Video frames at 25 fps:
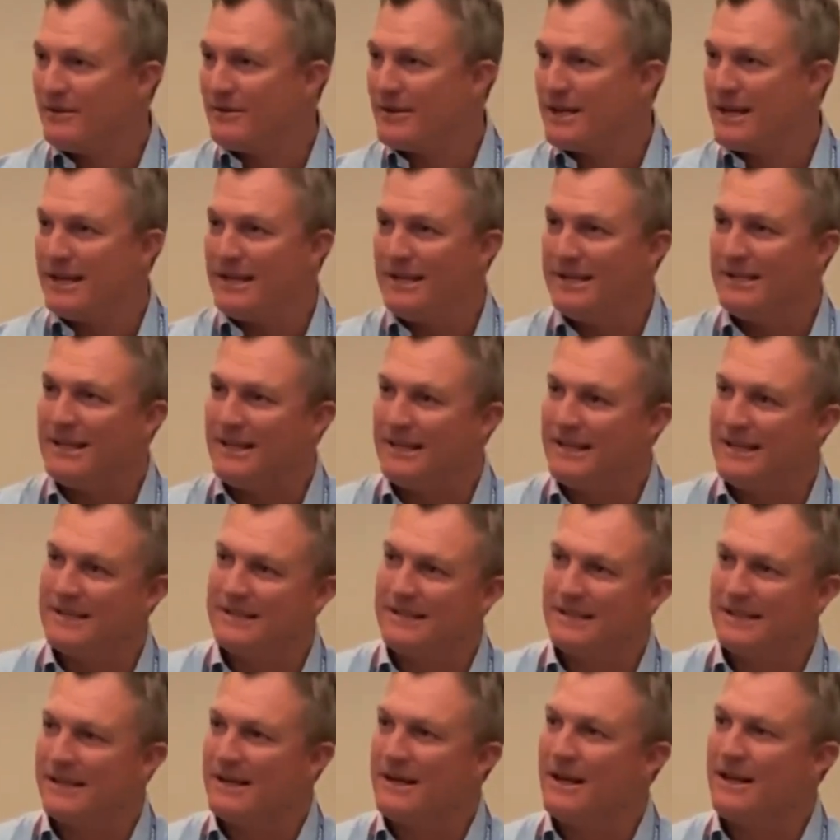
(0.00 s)
Okay, you did this
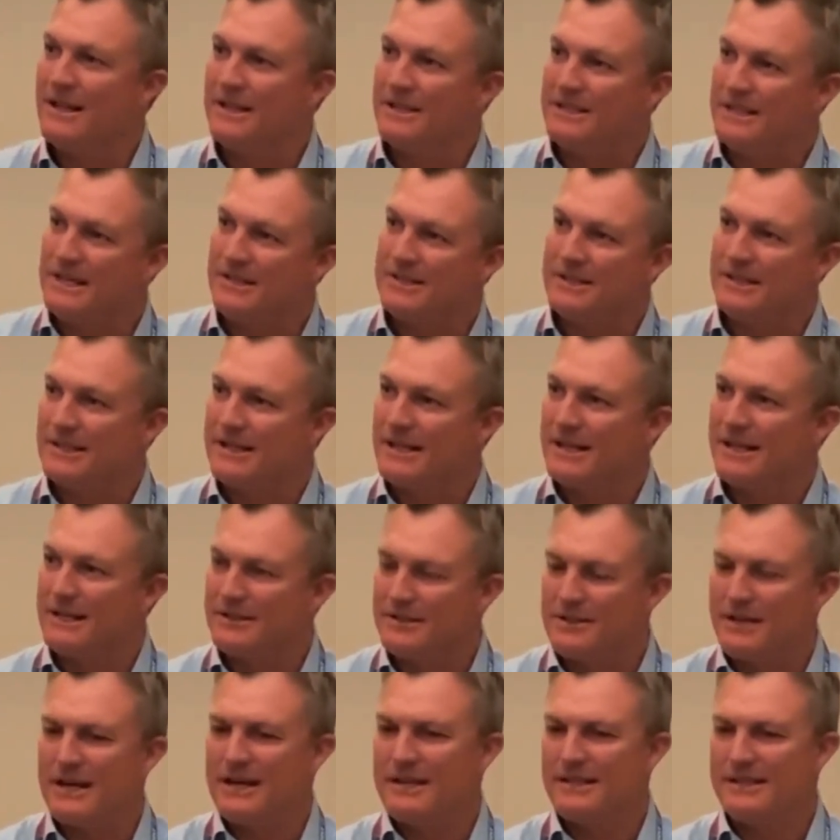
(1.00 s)
in college, how's it going to
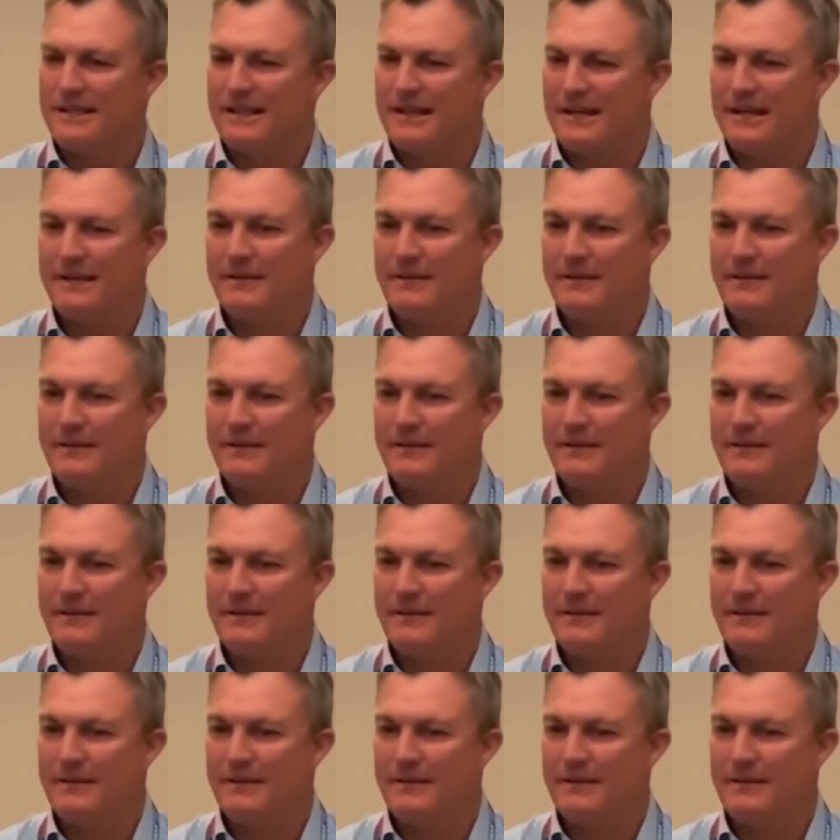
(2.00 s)
translate?